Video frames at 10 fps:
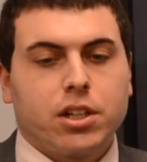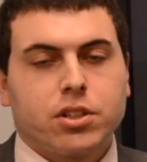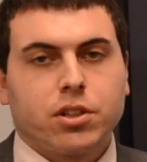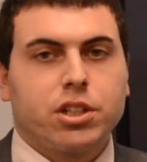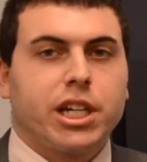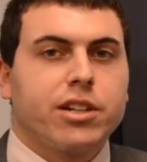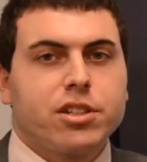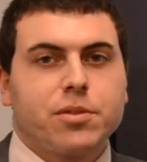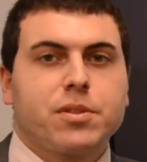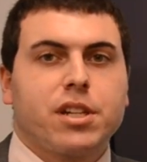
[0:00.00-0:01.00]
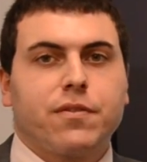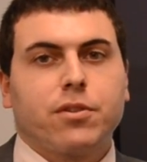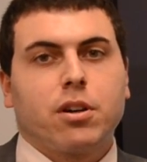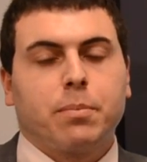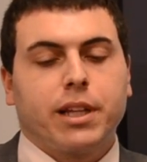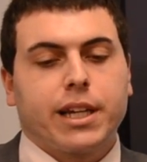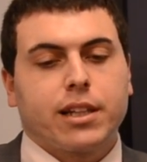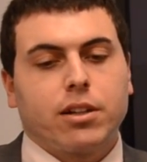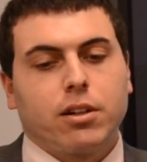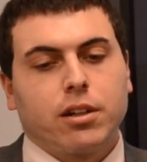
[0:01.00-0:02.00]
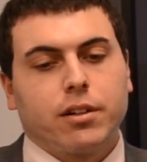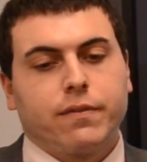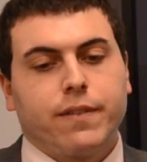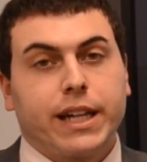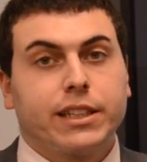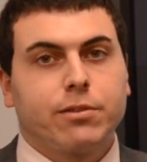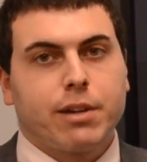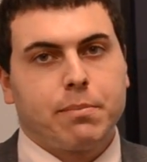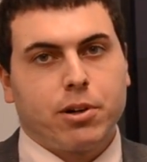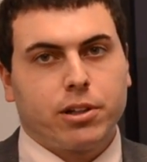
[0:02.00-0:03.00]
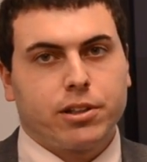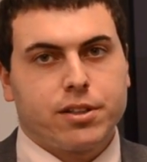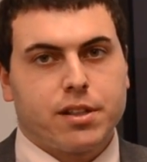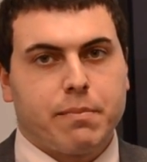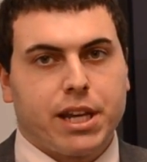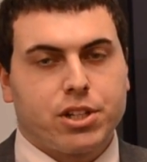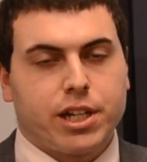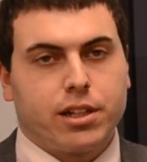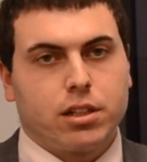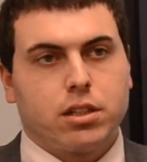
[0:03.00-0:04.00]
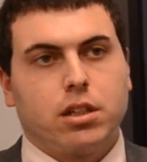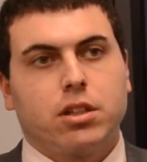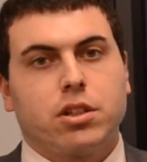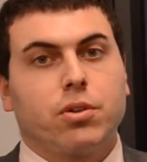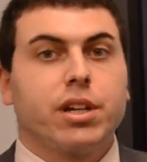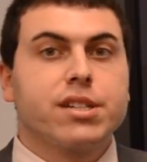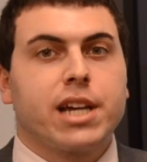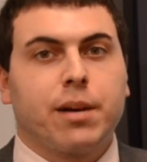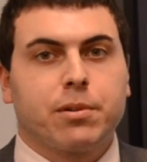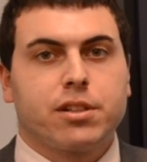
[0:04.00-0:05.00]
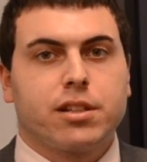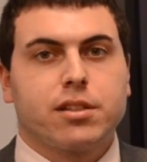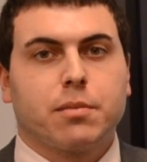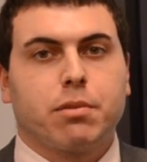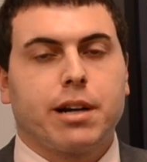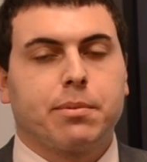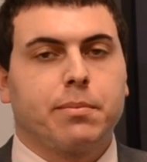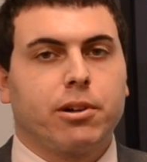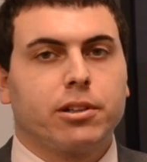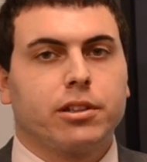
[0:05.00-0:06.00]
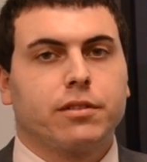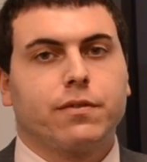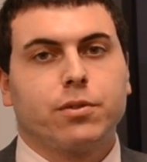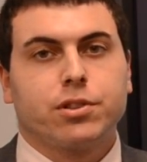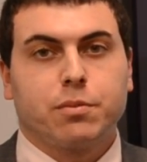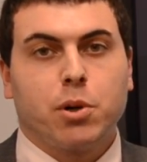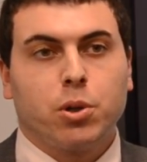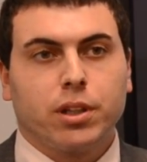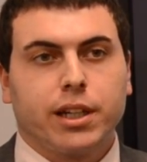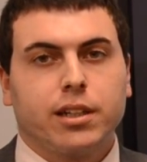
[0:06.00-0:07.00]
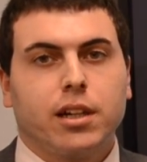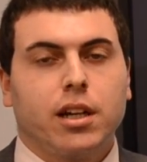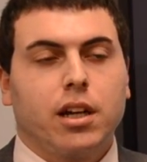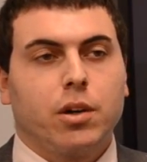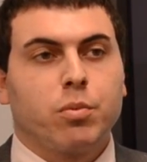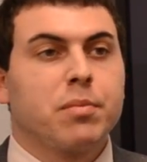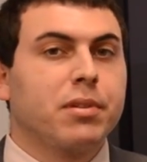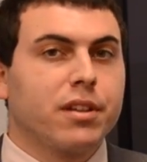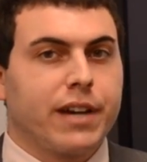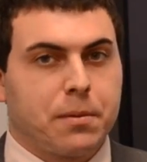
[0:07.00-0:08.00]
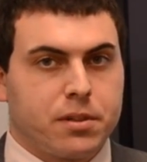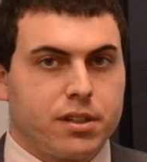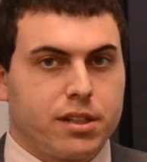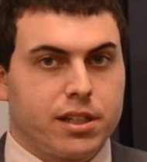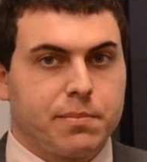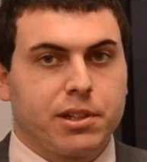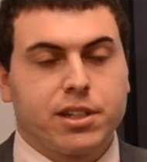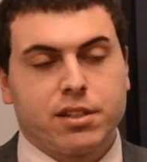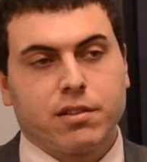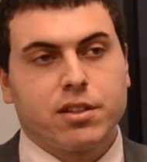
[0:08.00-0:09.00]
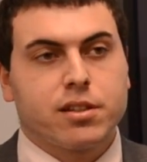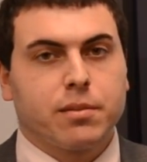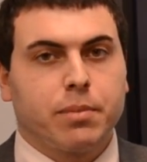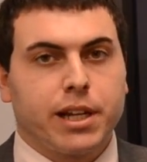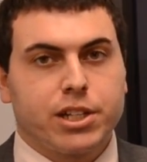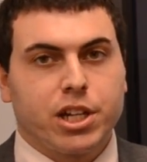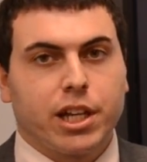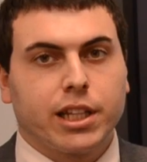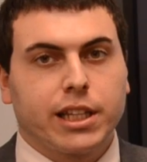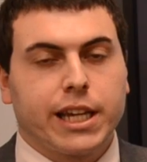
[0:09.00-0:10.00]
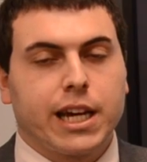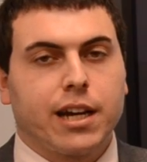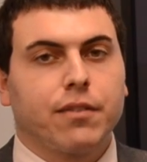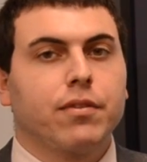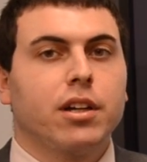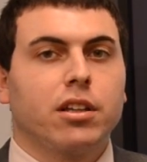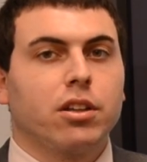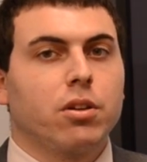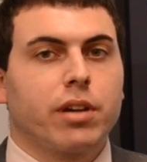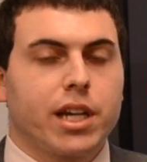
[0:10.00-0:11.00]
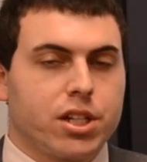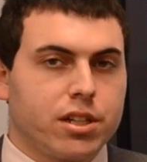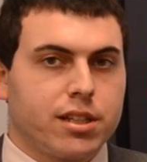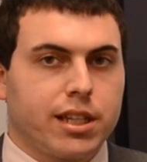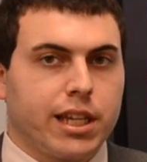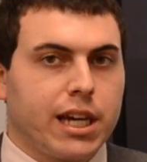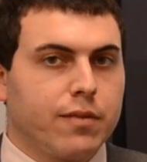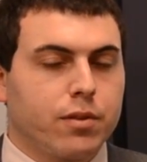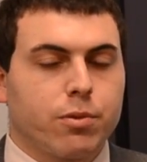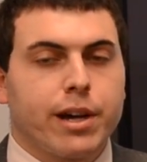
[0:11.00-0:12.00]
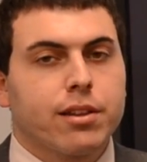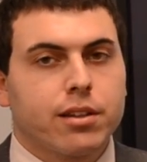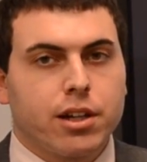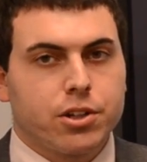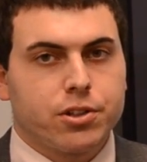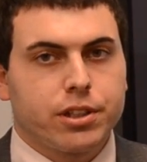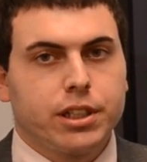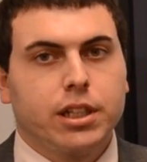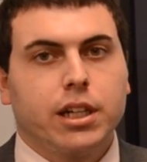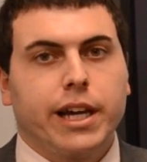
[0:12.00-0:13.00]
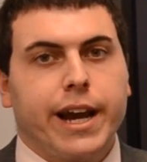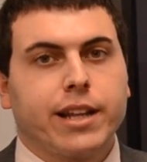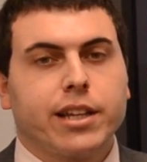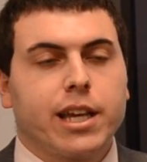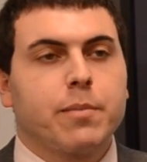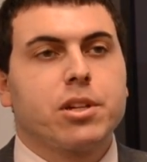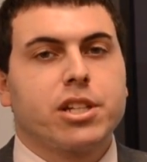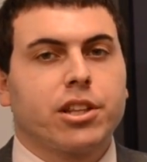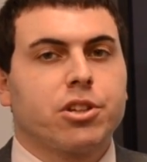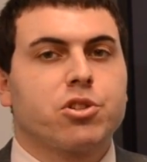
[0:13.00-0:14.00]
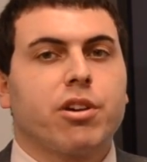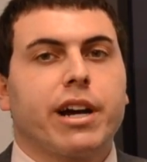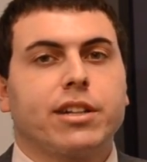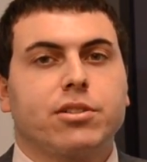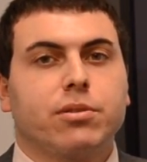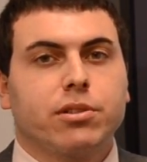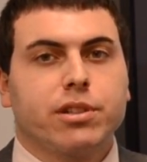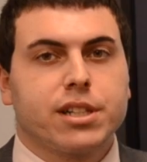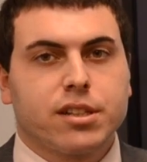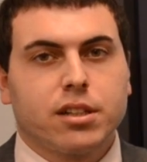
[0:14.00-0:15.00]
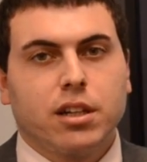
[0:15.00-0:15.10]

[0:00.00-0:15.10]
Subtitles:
So the challenges we see for our plan are finding the right partner is the main challenge. So is Albertsons the proper partner for Chipotle? We believe Albertsons is because of the supply chain that they have, the locations that they have throughout the country, and the image that they're trying to increase.